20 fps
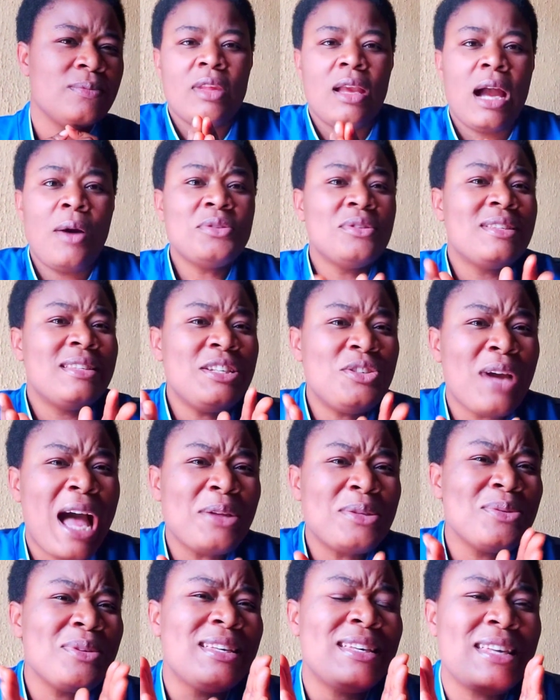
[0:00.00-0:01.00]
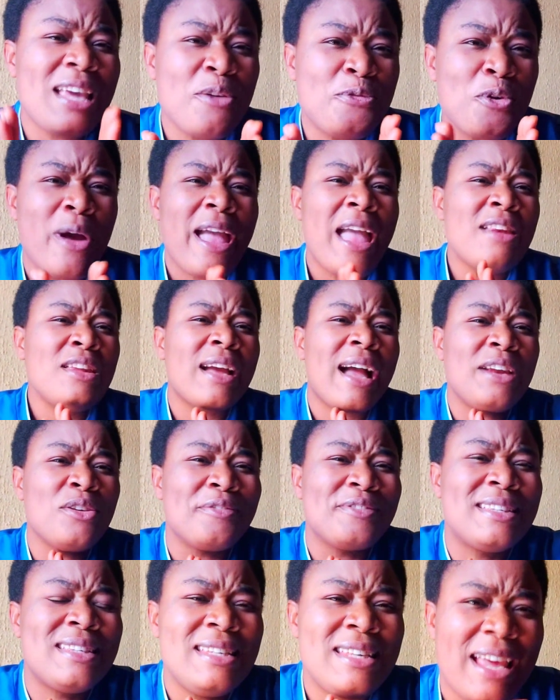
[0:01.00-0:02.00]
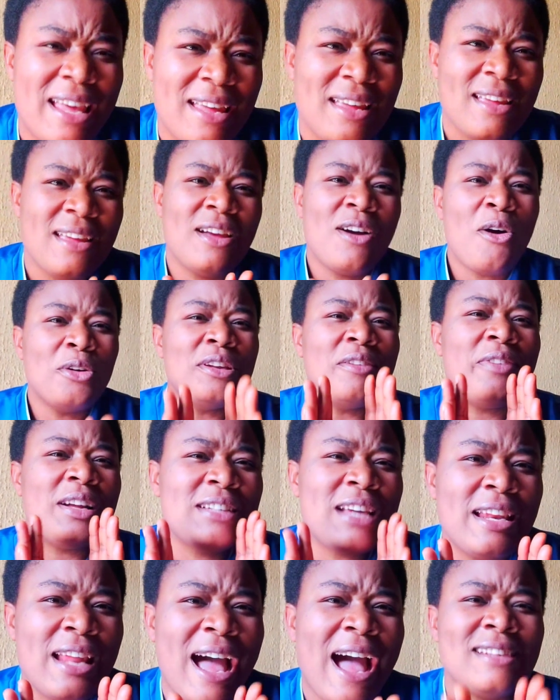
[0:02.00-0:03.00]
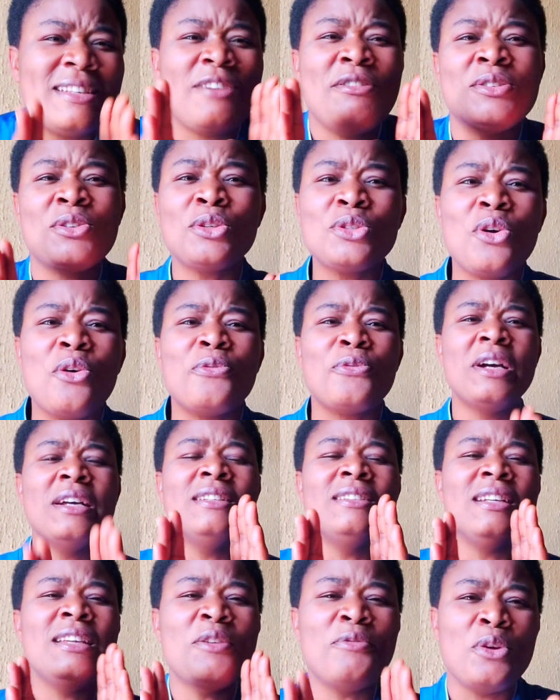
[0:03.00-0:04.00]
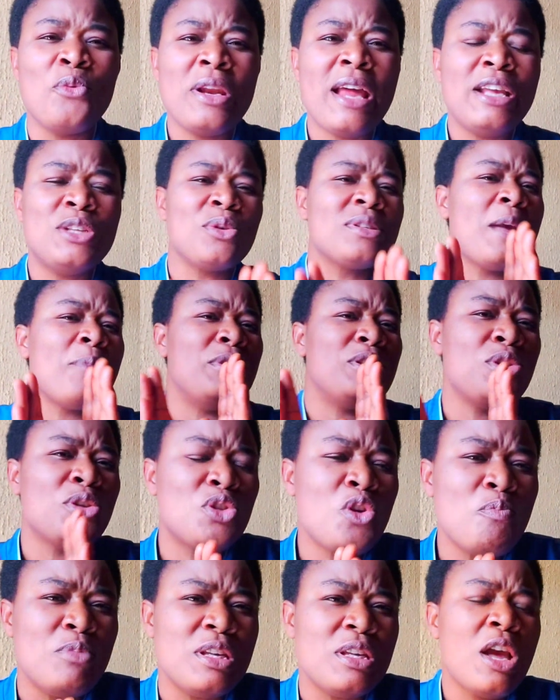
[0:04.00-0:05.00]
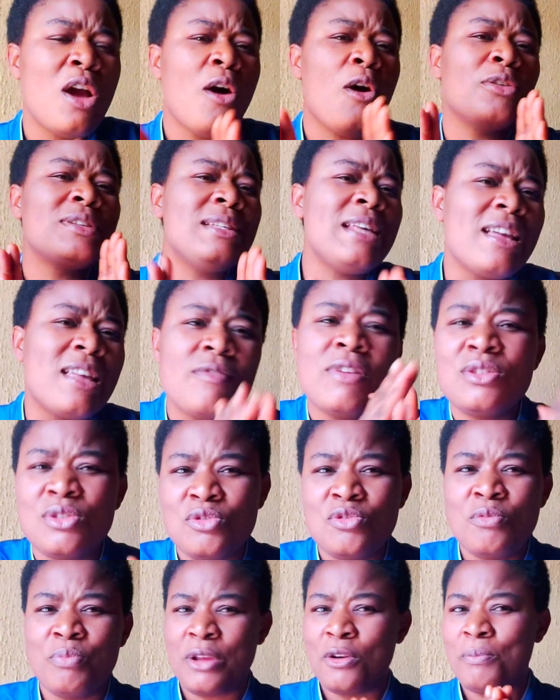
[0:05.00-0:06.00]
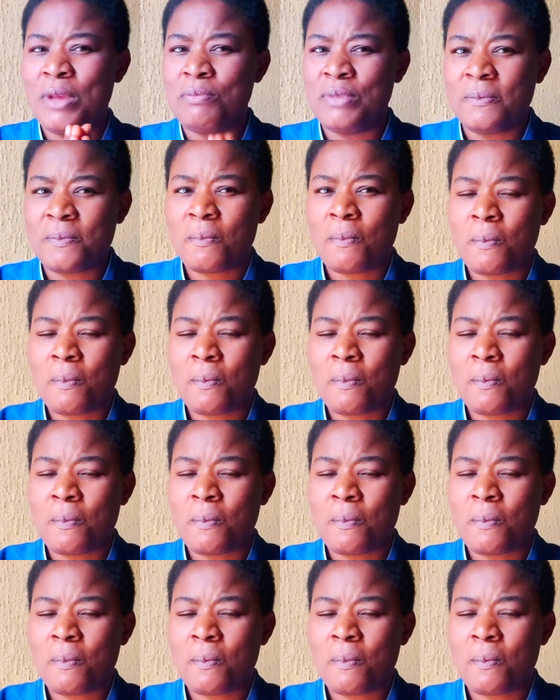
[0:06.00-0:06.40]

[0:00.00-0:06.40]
I want to teach you how to care for any kind of tear on the vagina as a result of delivery, whether it was episiotomy or tear given to you by your baby.